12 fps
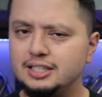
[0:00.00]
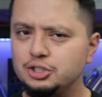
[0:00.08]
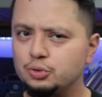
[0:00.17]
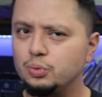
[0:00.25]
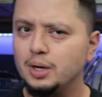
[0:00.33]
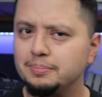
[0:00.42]

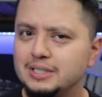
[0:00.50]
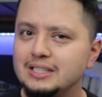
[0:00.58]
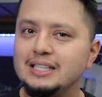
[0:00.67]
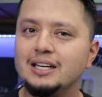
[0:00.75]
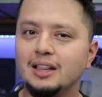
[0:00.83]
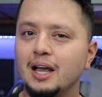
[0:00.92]
disrupt
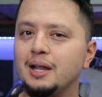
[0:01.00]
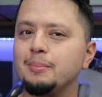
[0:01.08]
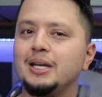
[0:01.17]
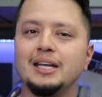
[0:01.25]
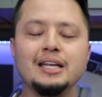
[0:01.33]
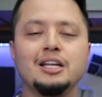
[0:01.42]
the
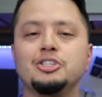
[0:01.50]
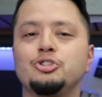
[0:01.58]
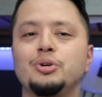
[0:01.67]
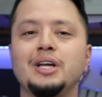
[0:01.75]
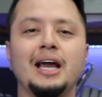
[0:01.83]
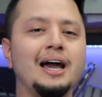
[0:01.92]
alignment
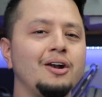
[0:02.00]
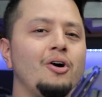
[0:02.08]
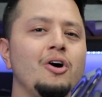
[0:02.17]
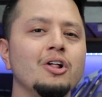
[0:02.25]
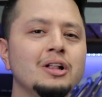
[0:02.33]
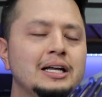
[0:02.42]
industry at
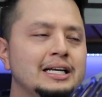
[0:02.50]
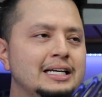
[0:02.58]
all?